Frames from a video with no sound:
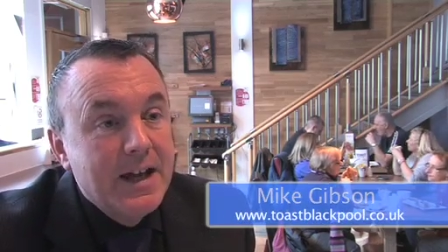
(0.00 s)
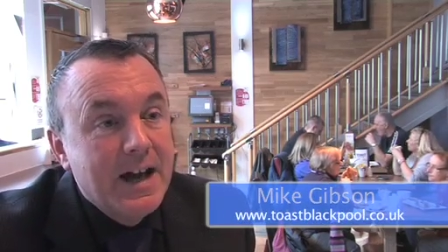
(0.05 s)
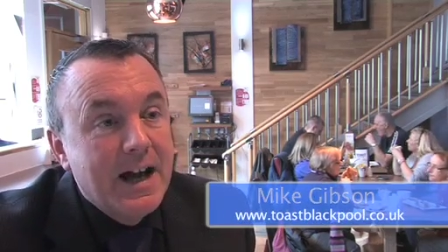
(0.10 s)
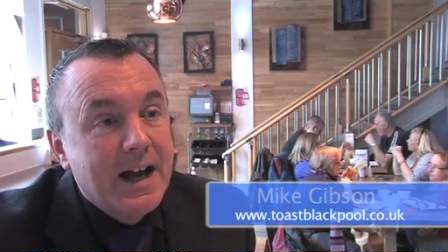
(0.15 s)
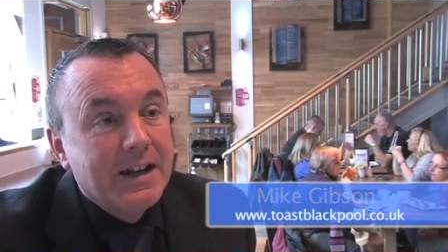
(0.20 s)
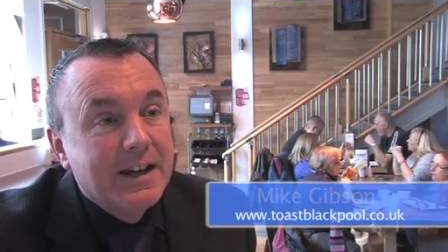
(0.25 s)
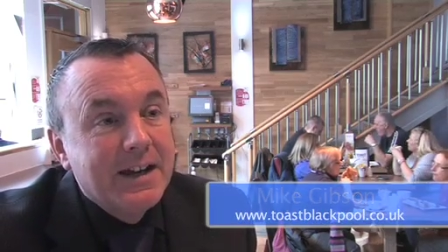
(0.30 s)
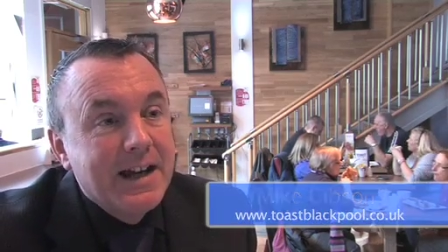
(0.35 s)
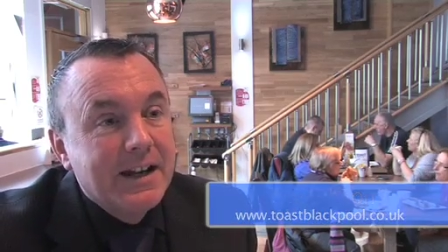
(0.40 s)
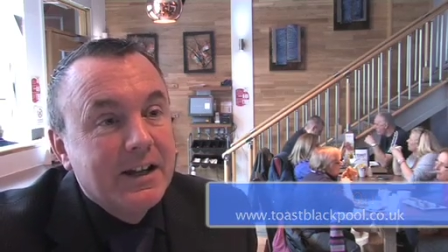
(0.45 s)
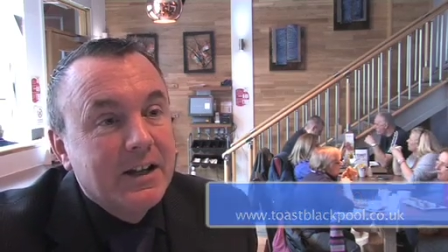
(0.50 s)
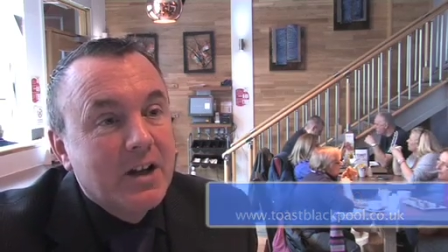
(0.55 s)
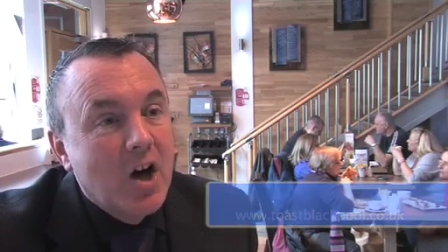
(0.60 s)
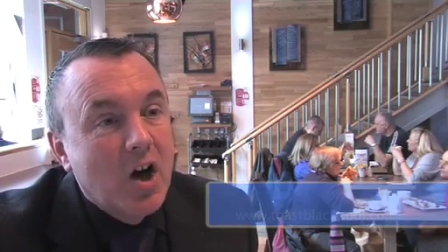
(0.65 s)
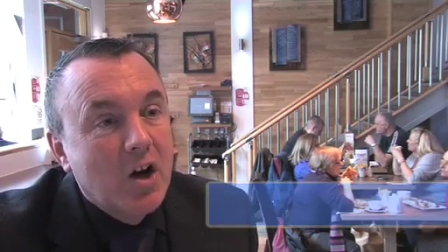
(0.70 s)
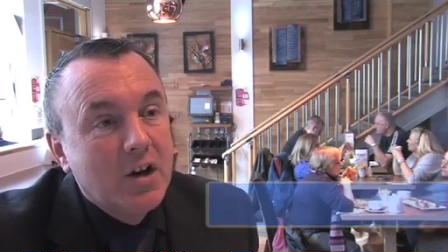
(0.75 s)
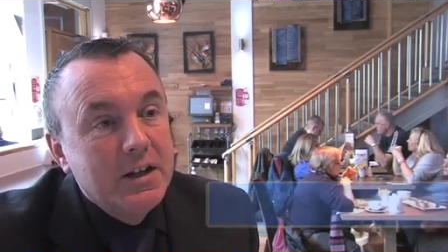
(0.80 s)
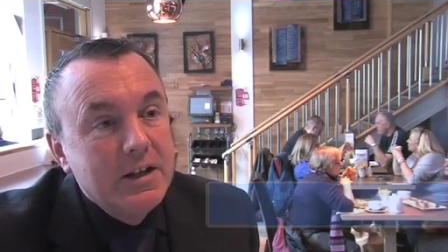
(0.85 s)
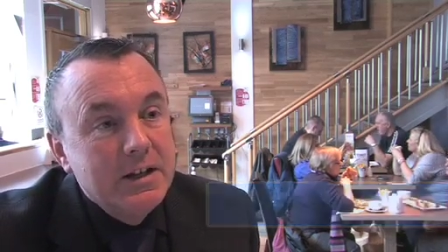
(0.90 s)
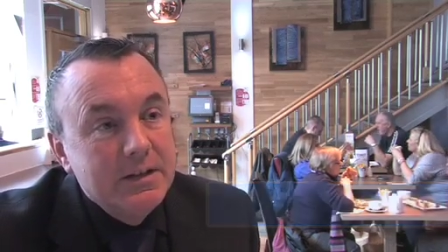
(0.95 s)
and an a la
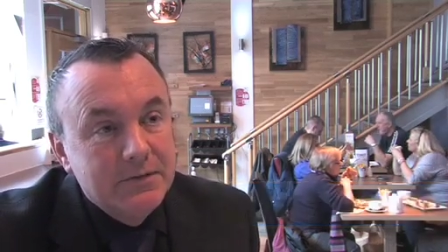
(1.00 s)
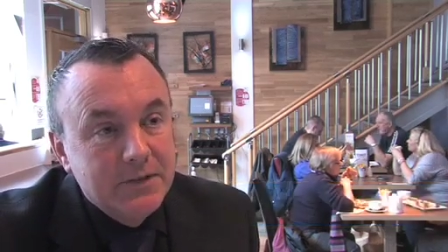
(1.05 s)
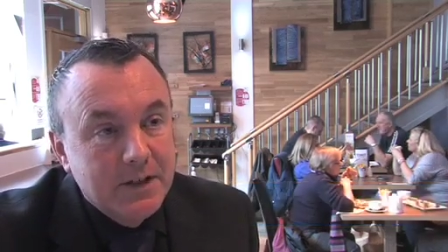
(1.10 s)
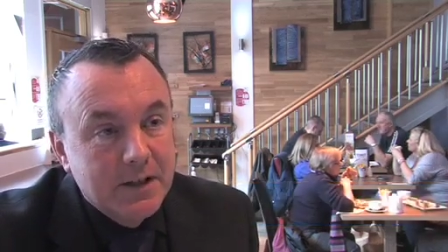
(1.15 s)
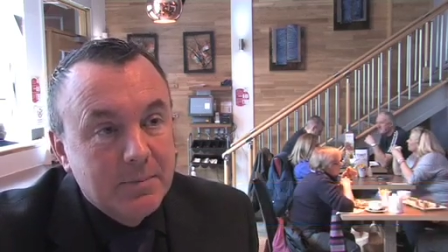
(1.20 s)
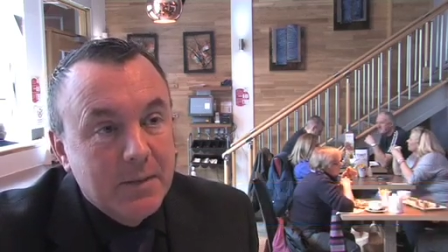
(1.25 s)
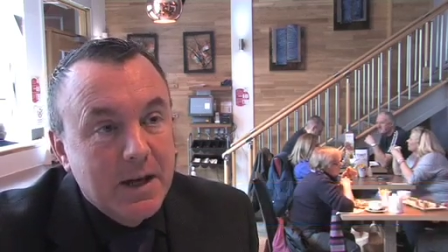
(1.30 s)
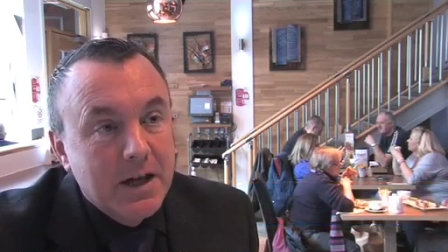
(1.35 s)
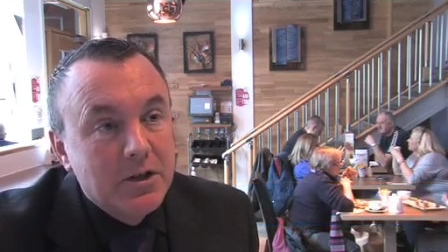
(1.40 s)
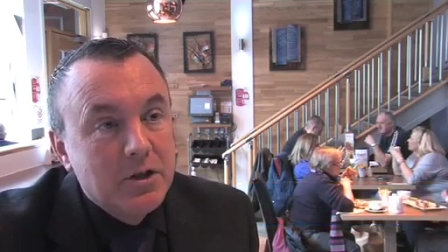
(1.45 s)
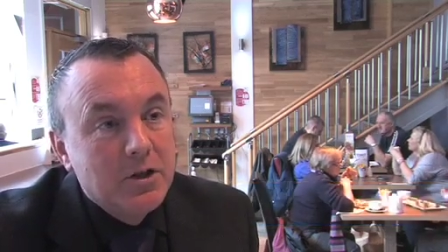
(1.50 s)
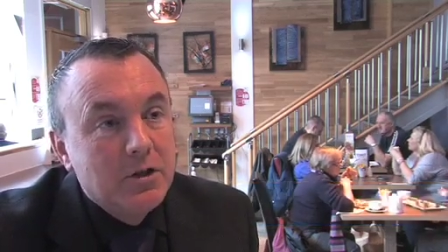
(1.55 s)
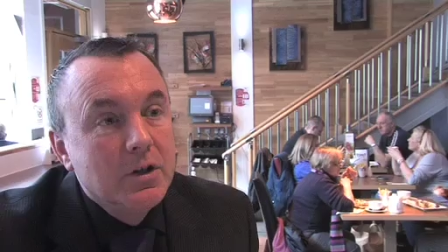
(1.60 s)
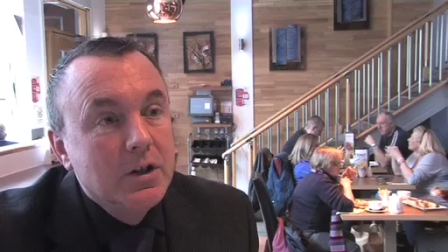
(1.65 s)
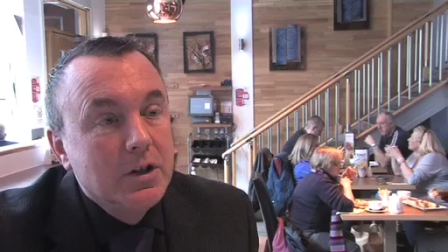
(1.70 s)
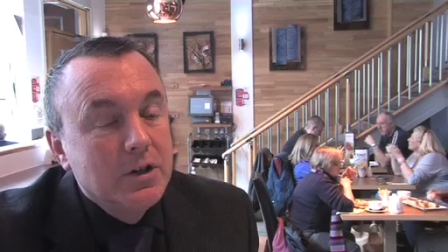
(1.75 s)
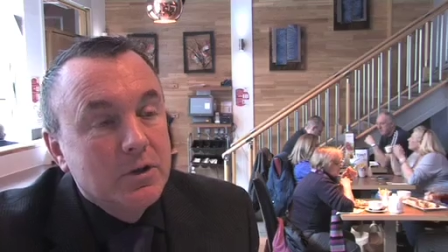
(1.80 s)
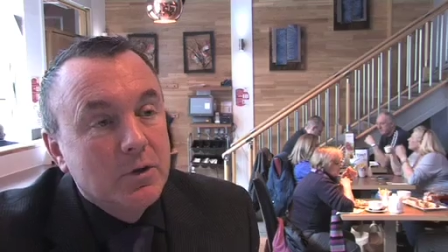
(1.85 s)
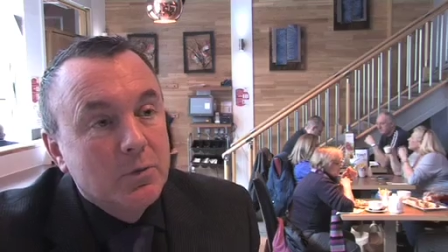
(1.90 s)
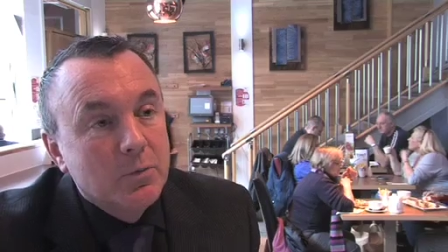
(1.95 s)
carte evening menu
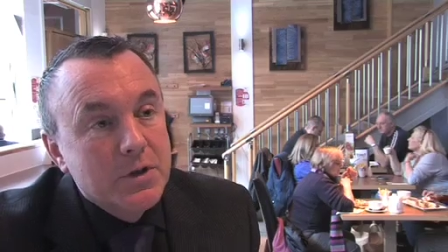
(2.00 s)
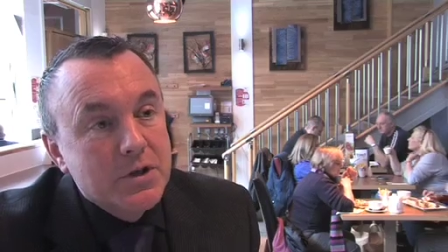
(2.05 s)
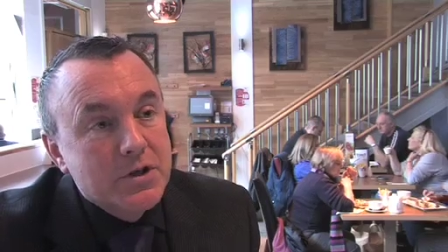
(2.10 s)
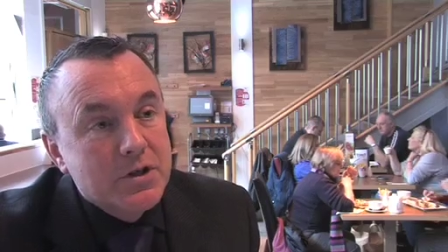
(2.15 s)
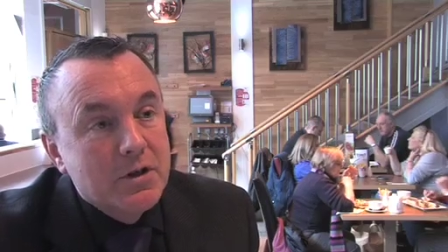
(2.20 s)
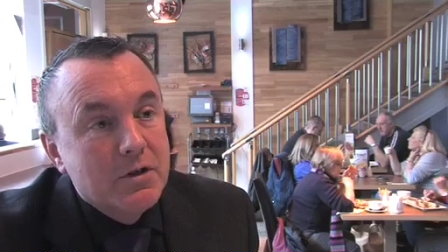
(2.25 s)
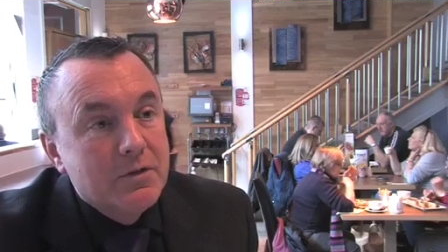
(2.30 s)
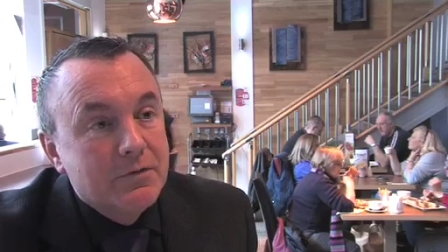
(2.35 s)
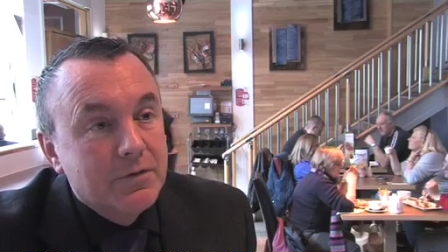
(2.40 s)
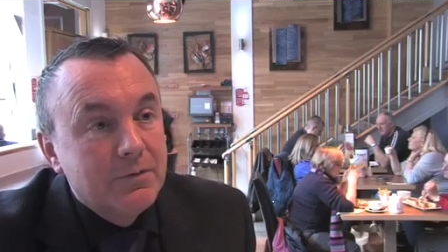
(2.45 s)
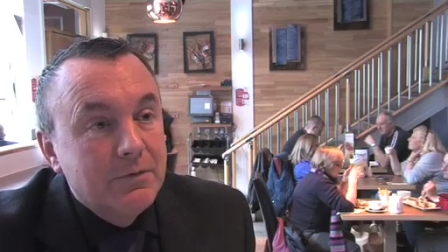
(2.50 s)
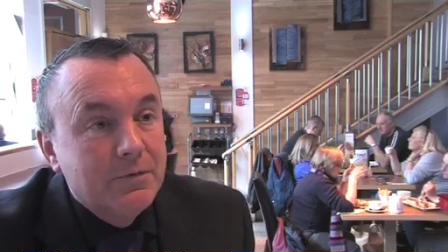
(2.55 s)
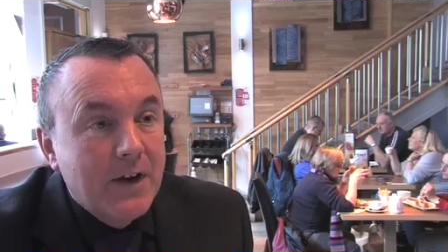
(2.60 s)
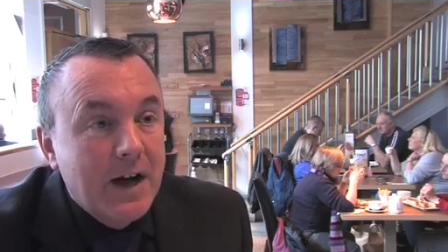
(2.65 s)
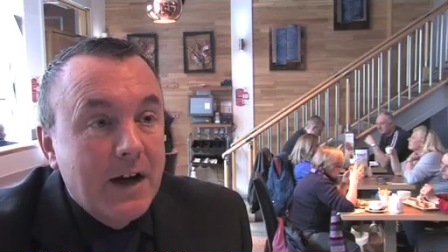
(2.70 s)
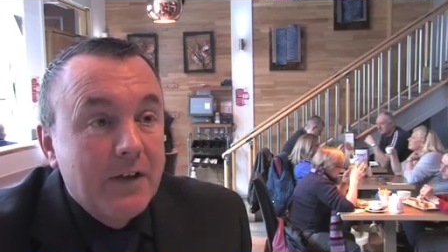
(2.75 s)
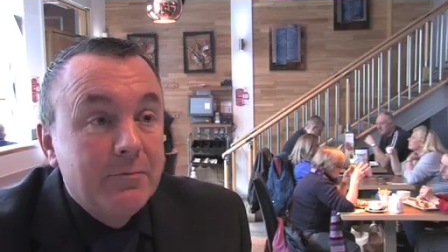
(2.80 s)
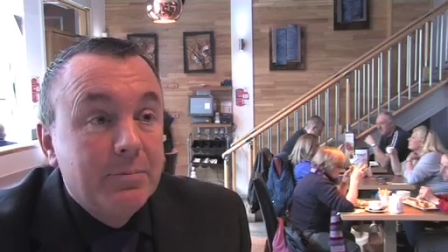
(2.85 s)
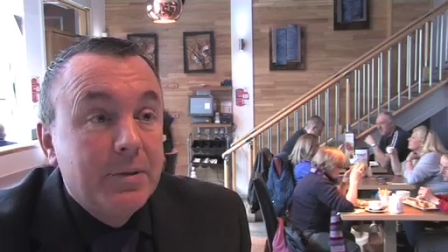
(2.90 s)
that we serve from 5